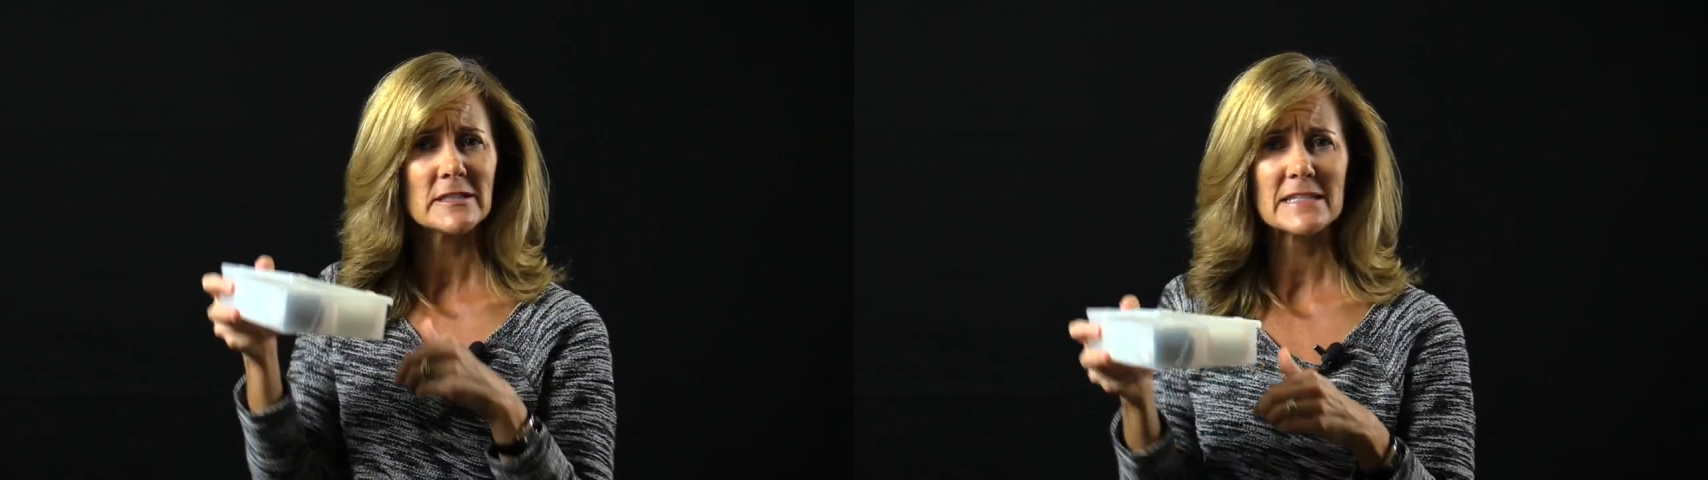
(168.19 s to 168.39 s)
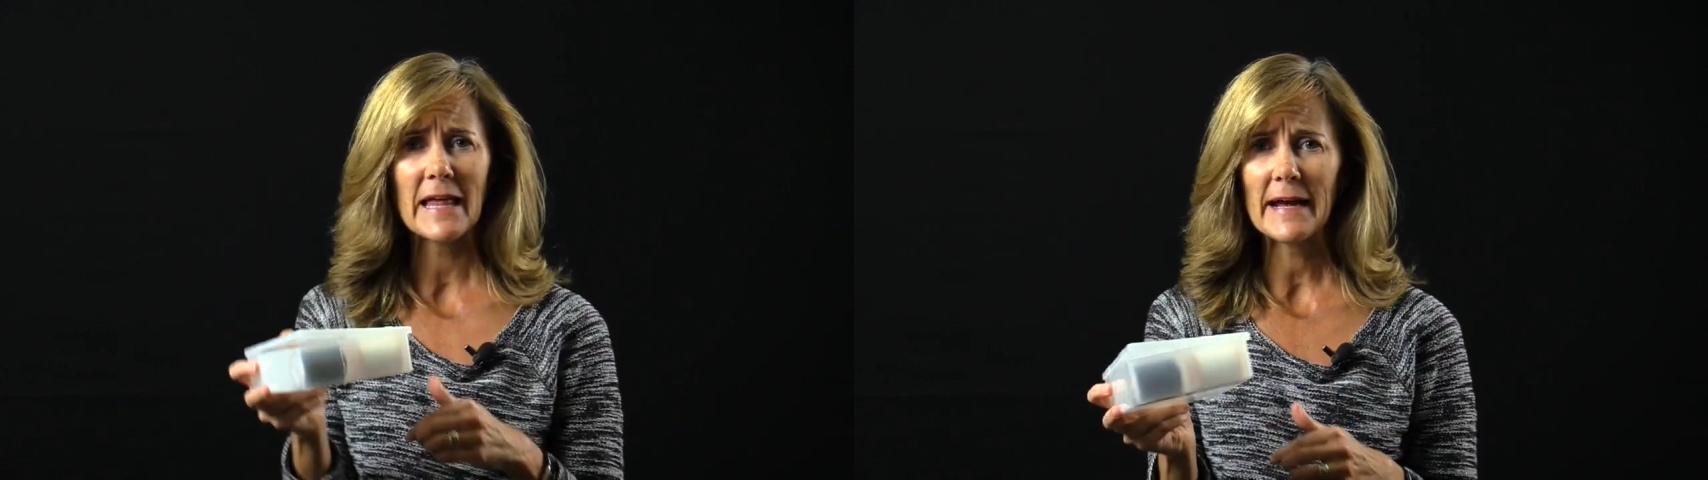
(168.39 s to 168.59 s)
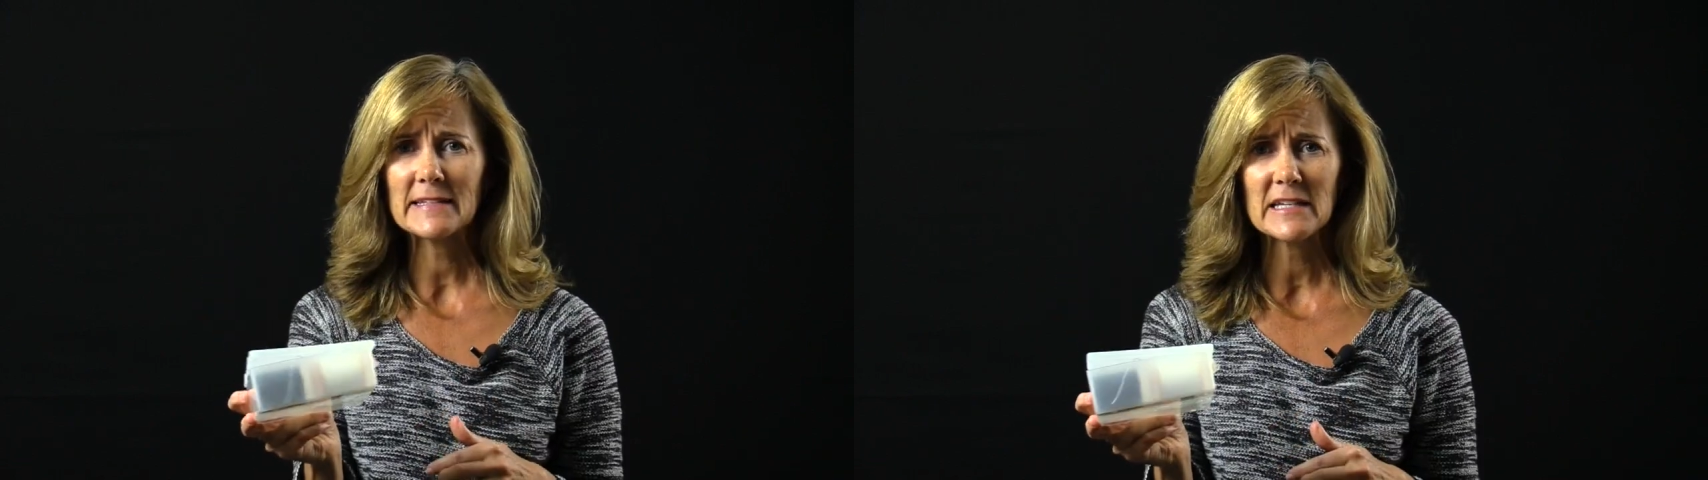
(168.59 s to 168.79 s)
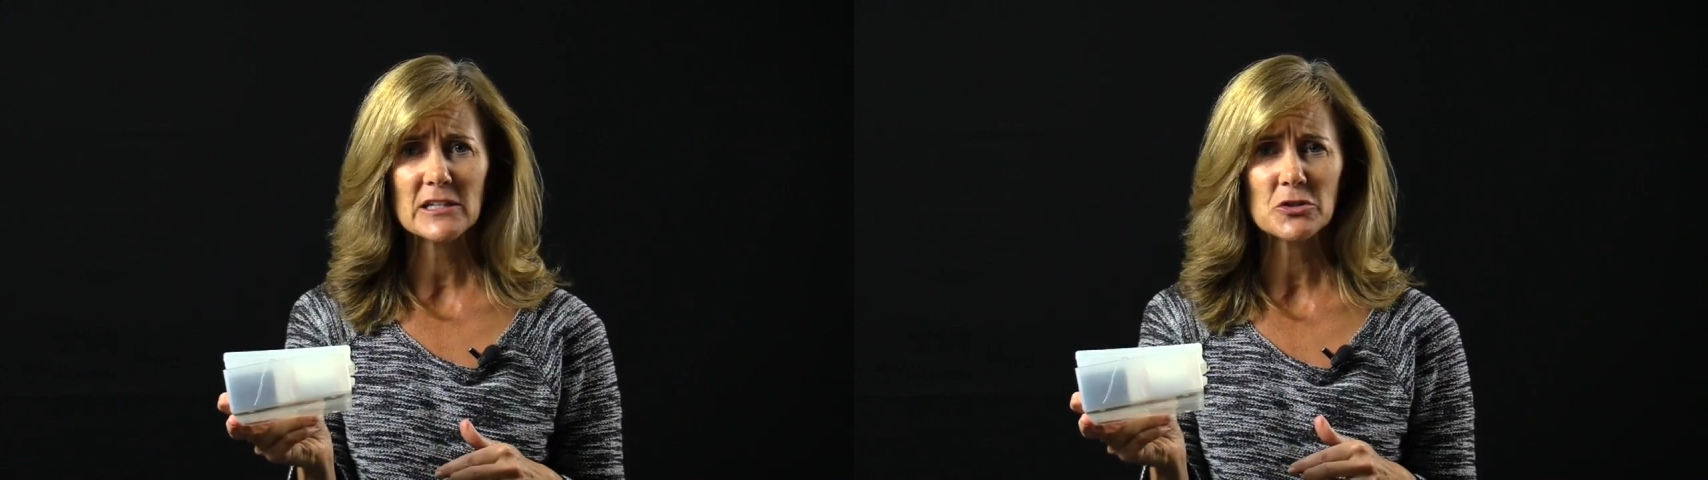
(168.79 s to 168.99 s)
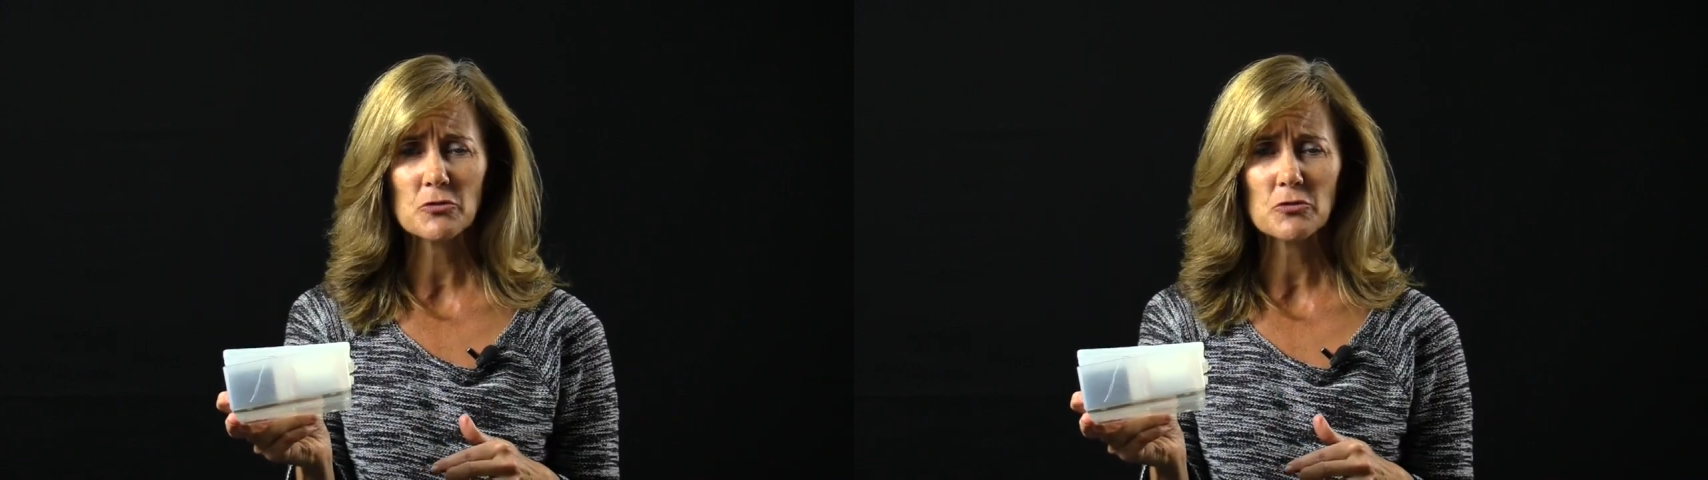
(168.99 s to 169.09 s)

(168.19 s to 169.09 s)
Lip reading: slides in a